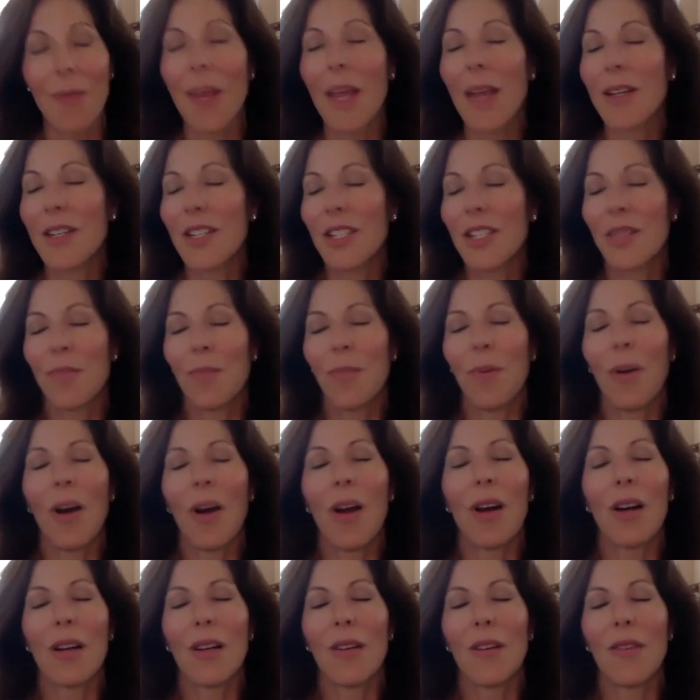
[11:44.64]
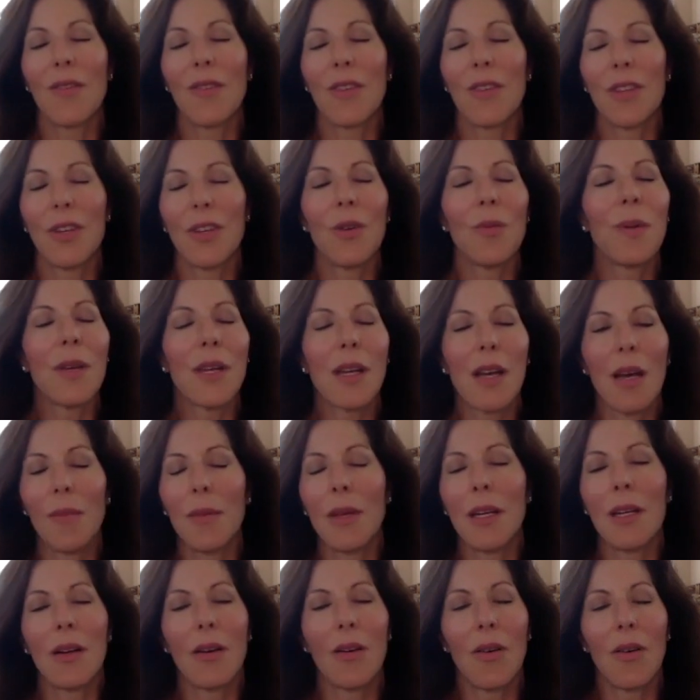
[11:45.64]
And just part of you
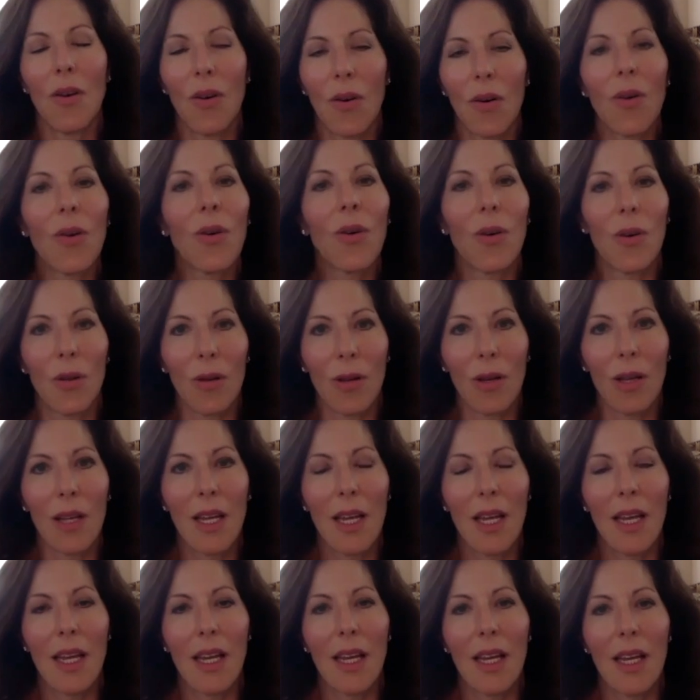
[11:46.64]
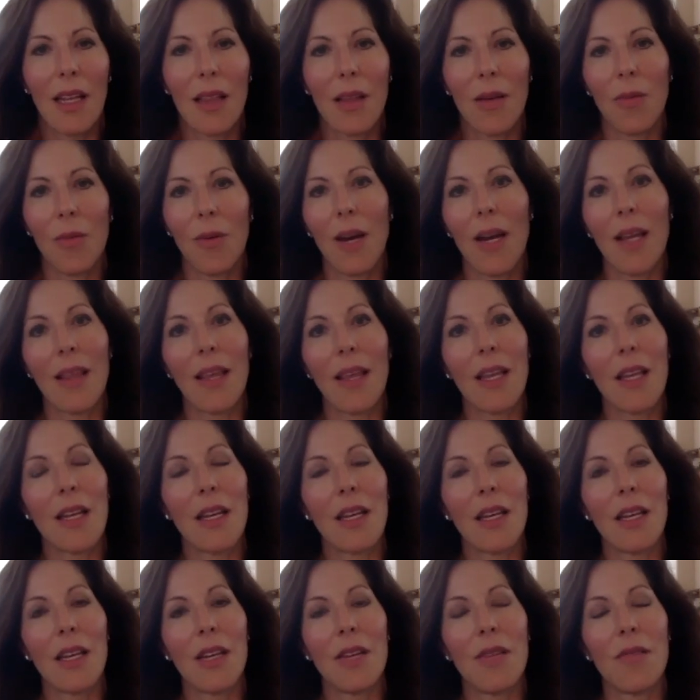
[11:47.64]
becoming whole in the way that
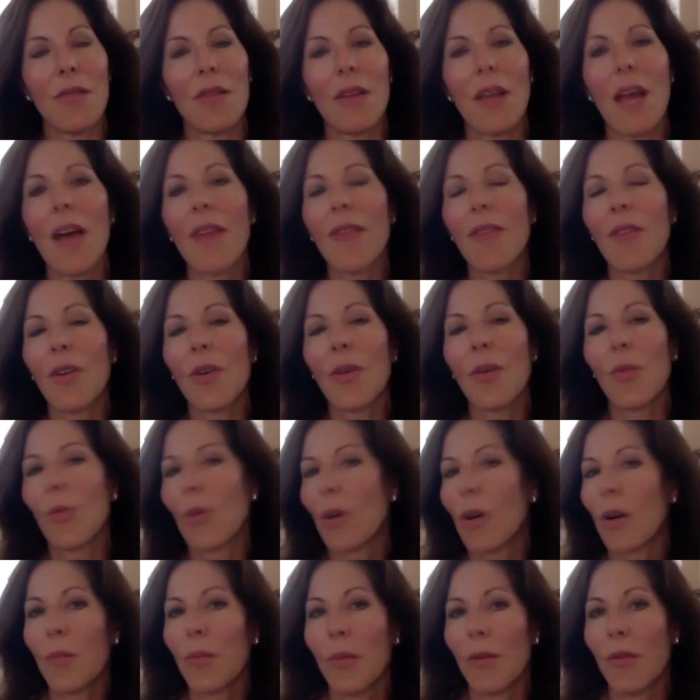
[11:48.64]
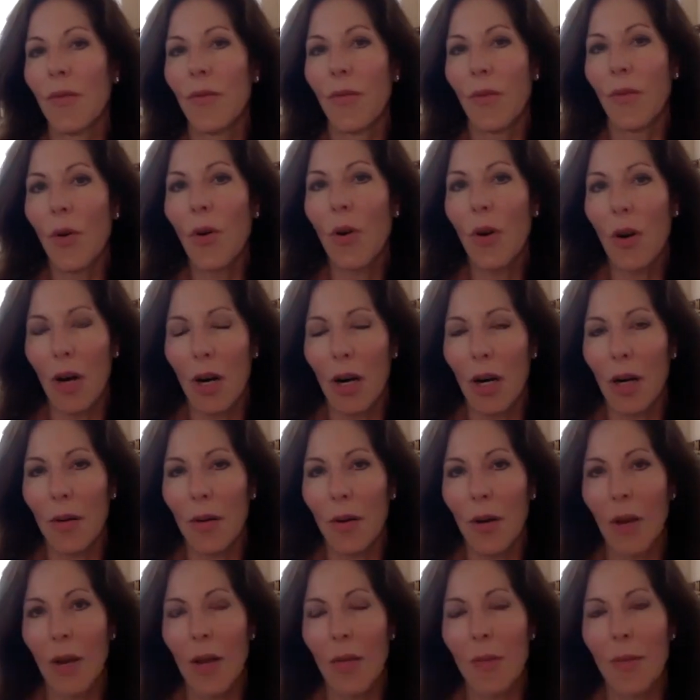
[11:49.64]
you never were before,
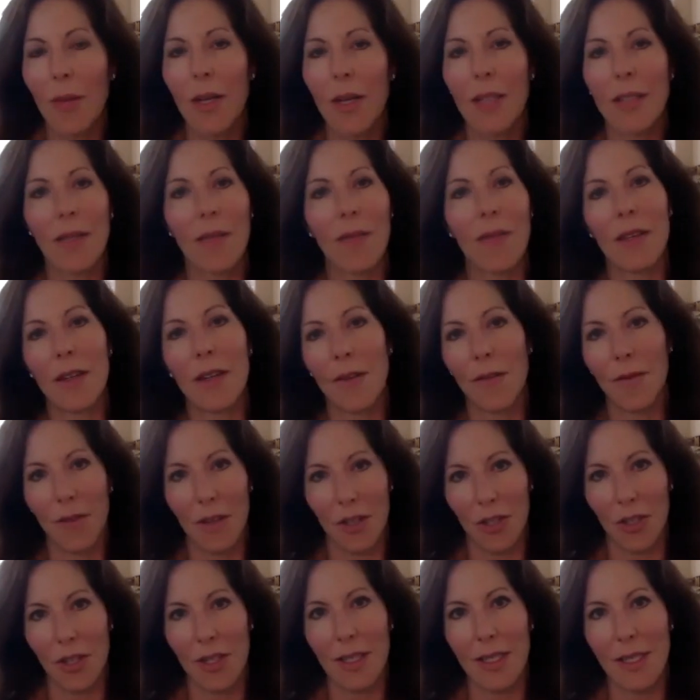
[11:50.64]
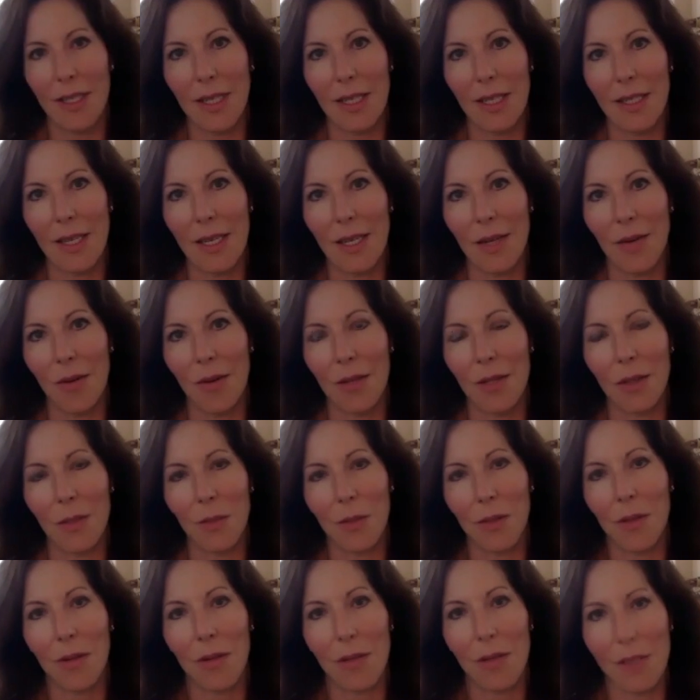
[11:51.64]
because of the deficiencies that you
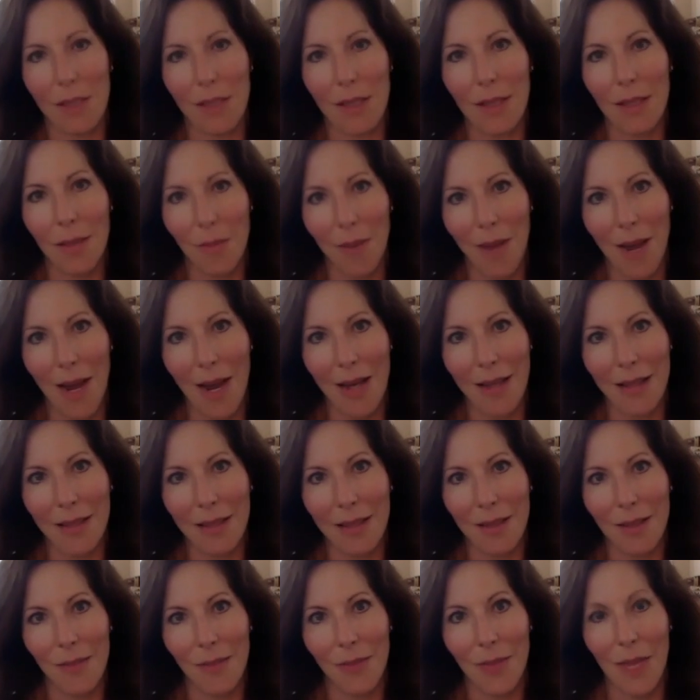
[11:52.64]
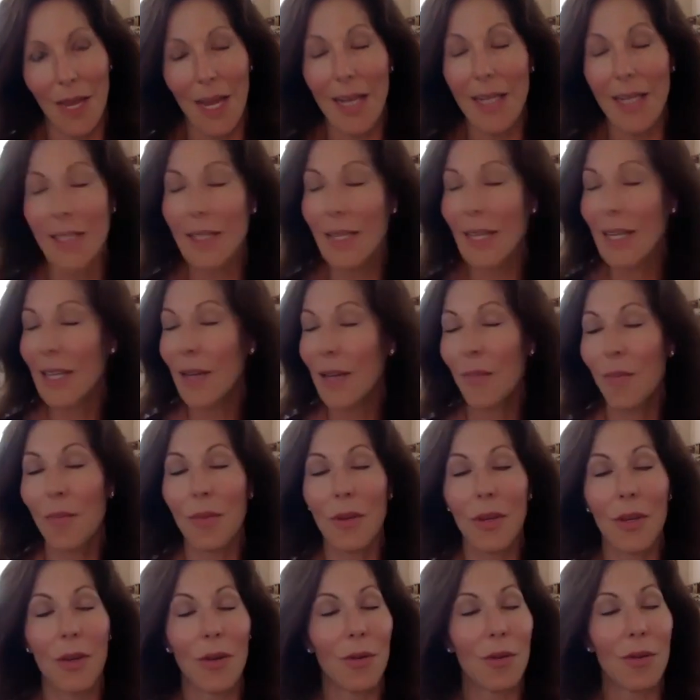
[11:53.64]
experienced in the past. It's like
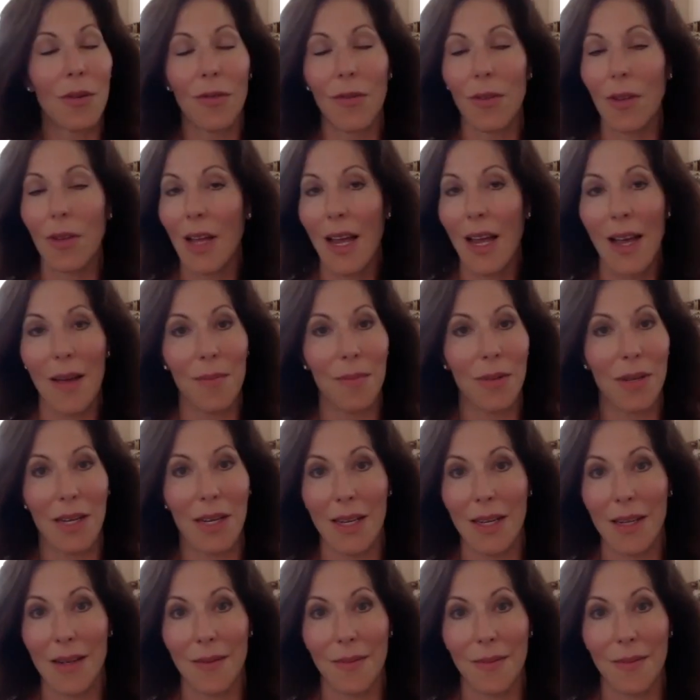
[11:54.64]
a beautiful happening.